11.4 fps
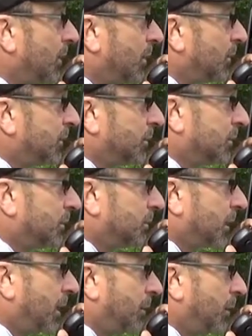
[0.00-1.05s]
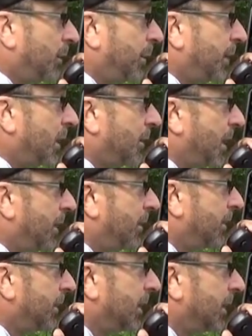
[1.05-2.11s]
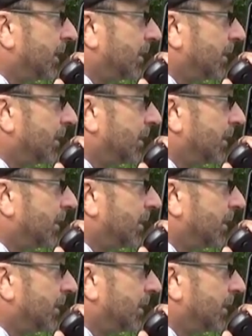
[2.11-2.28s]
That was kind of what made me come out here today.